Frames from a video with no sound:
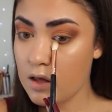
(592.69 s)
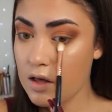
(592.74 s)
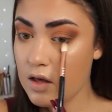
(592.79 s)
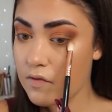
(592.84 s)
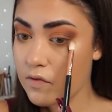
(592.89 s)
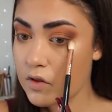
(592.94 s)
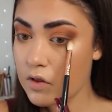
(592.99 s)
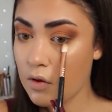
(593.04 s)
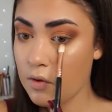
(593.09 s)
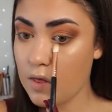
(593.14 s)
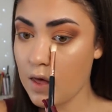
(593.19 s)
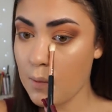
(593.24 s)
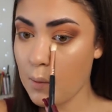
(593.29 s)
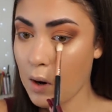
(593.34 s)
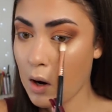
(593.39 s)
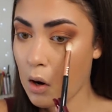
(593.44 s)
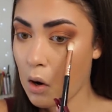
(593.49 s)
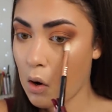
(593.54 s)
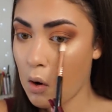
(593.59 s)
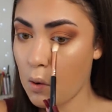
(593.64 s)
even though they
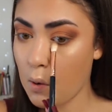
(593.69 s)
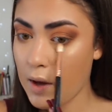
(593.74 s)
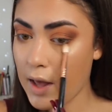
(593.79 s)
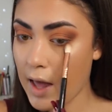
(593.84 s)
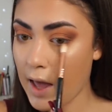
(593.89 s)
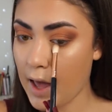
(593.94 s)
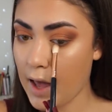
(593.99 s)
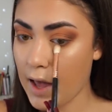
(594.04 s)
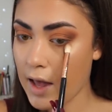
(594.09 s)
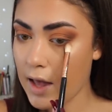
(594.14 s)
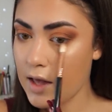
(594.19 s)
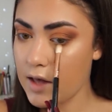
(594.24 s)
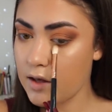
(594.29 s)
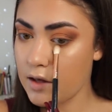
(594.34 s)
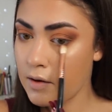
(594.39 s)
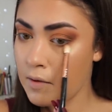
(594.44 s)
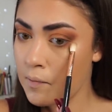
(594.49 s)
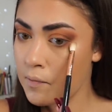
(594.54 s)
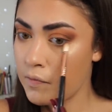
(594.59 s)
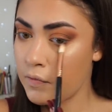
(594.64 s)
were okay.
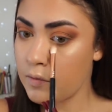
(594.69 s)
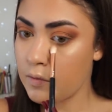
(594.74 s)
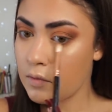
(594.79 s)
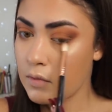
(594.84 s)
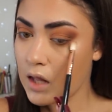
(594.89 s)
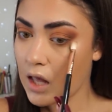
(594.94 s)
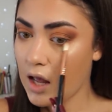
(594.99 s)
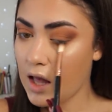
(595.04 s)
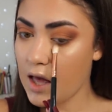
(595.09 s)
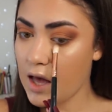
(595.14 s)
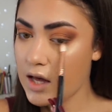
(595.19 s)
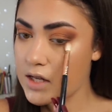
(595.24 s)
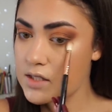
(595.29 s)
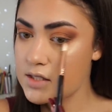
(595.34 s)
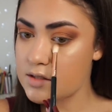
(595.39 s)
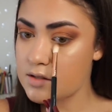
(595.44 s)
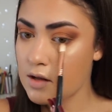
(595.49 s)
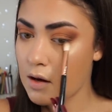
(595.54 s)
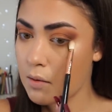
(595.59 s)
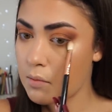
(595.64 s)
I had
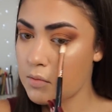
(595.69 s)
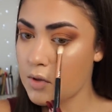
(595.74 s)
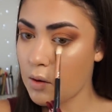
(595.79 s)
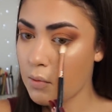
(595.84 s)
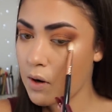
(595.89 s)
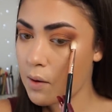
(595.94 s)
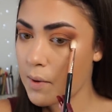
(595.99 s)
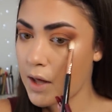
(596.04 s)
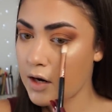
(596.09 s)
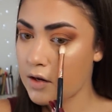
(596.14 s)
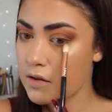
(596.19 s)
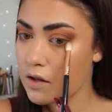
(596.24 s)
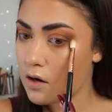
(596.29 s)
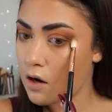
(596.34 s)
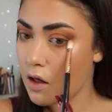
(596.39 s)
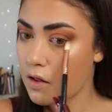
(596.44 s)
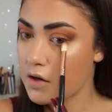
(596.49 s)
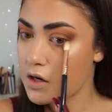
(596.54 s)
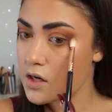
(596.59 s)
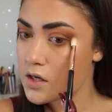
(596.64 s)
some that were better than
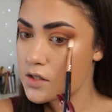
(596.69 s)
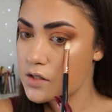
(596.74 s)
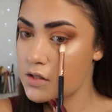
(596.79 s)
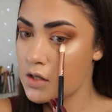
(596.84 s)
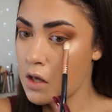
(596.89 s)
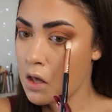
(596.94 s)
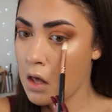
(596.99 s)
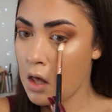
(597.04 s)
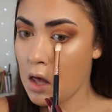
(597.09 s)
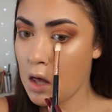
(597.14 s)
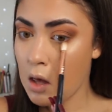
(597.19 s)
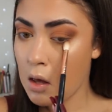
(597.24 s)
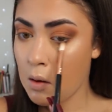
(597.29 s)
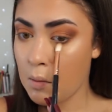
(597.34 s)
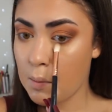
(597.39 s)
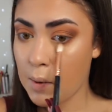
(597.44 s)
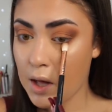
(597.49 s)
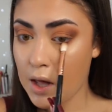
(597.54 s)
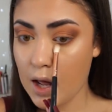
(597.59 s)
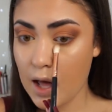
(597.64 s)
others,
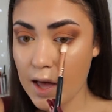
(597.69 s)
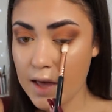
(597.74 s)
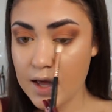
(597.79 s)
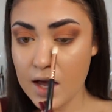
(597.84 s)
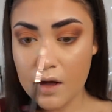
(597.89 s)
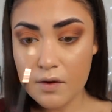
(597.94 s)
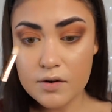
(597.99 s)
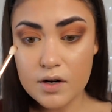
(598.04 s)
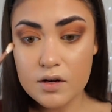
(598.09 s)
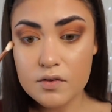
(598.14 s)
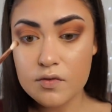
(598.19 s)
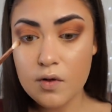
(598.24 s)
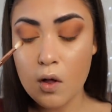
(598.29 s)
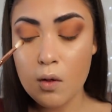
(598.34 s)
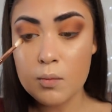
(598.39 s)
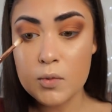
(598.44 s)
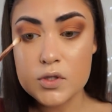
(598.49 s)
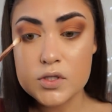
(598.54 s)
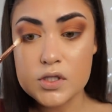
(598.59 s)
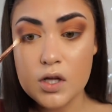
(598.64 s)
But I got rid of
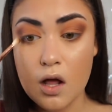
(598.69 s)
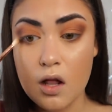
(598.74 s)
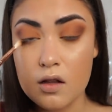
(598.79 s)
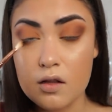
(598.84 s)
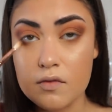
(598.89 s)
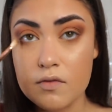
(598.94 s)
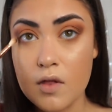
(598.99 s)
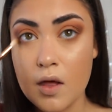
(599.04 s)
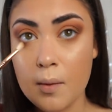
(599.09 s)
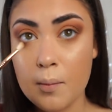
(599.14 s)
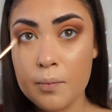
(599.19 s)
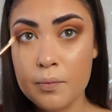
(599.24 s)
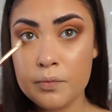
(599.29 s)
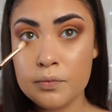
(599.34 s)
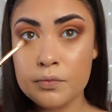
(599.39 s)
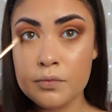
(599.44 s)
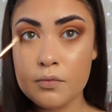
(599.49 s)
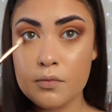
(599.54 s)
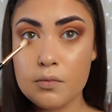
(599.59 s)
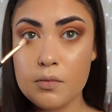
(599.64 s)
almost all of them
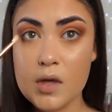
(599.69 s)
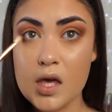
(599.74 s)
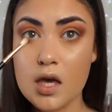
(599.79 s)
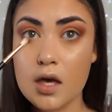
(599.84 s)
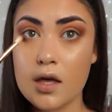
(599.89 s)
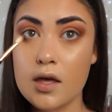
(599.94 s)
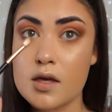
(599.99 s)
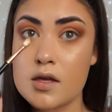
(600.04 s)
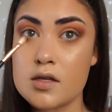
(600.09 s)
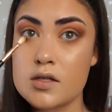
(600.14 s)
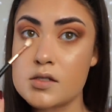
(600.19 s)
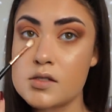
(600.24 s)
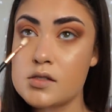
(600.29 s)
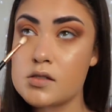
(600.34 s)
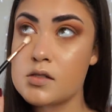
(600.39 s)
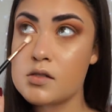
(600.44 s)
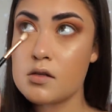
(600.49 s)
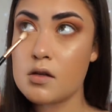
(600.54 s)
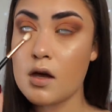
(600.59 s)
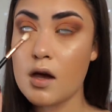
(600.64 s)
because
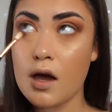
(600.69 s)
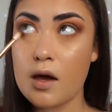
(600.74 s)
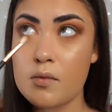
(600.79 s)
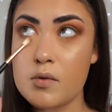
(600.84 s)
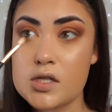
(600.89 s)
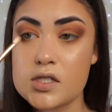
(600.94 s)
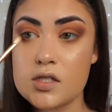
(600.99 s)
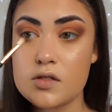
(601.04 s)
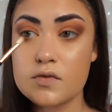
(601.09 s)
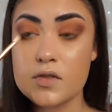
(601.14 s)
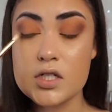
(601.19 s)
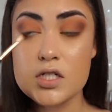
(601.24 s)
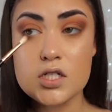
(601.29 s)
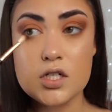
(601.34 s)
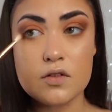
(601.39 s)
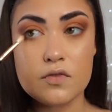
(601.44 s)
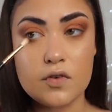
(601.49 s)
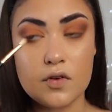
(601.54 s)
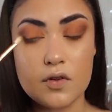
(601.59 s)
I wasn't reaching